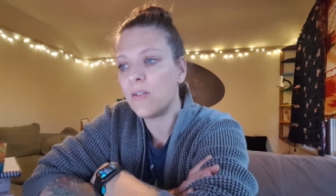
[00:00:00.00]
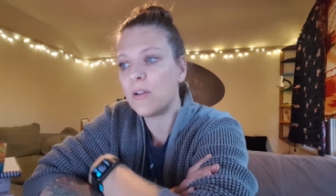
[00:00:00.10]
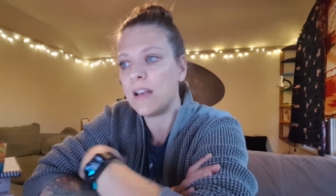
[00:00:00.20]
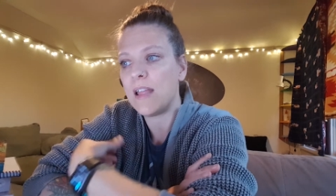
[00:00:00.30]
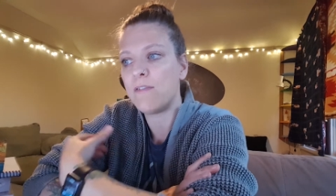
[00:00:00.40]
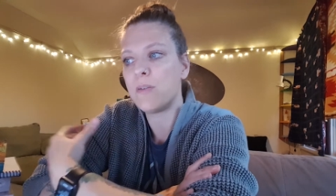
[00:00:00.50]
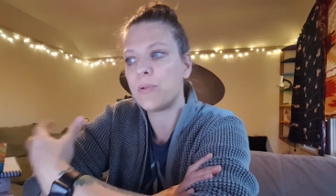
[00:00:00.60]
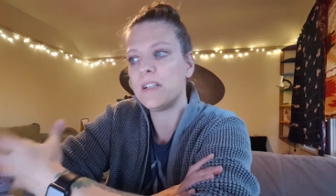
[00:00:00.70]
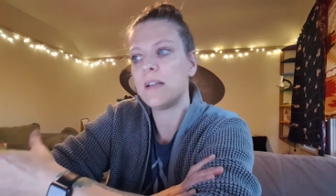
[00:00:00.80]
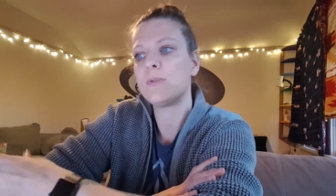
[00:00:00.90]
if the
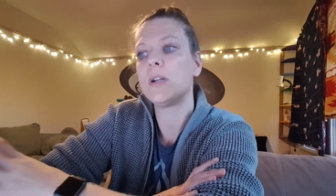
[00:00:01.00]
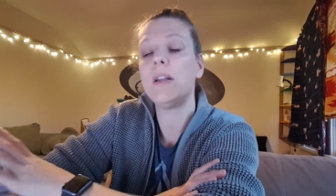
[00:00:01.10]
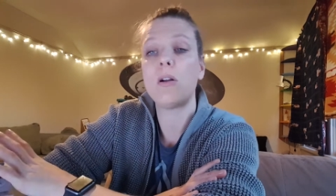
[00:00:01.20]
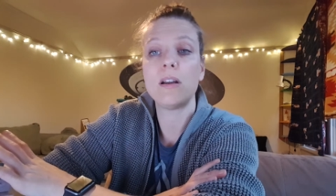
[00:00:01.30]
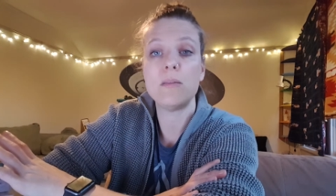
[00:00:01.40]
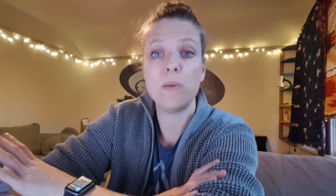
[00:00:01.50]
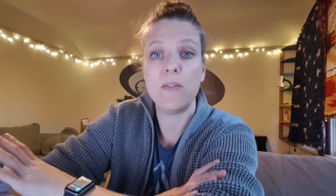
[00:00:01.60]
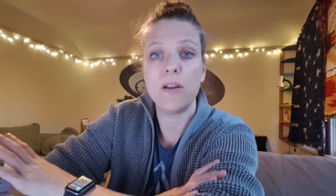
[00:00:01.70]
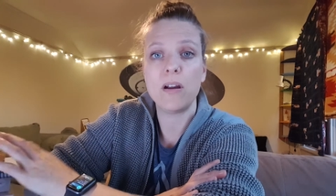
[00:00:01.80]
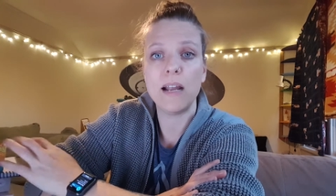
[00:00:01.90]
preceptor had already been
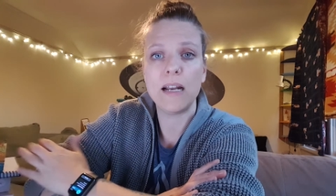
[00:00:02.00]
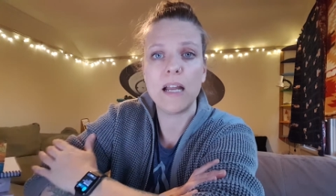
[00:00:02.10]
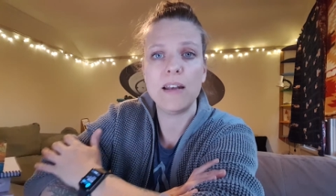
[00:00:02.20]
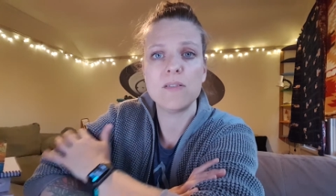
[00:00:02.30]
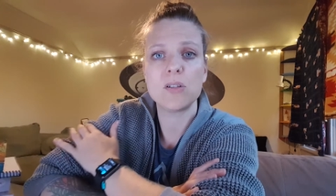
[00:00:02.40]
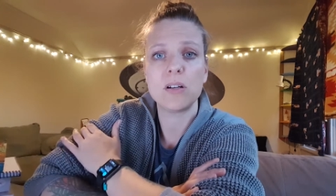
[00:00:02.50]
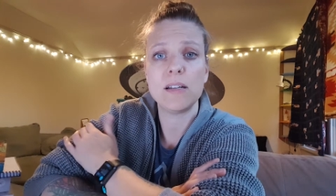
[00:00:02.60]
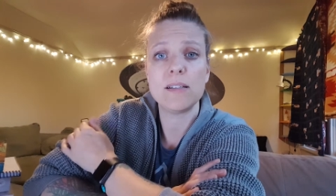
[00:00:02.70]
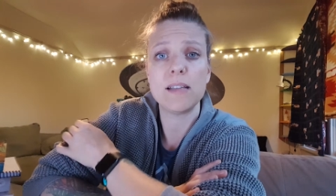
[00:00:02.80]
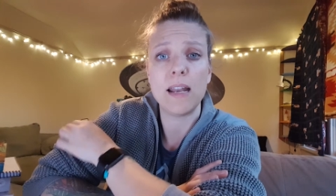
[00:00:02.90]
there and kind of
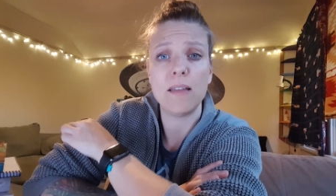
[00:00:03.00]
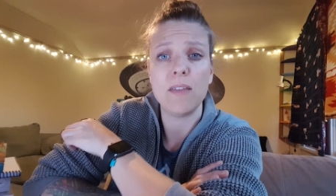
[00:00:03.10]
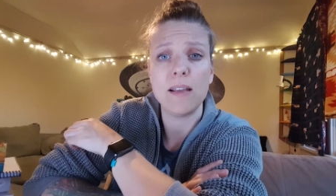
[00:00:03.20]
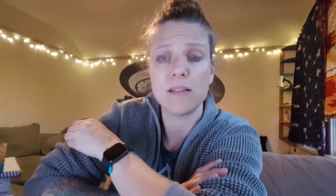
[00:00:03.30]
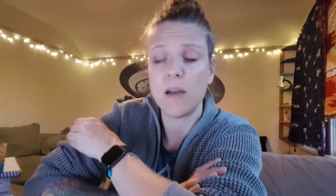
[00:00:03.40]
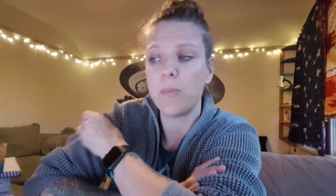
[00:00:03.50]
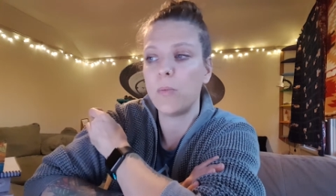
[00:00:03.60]
started setting things up,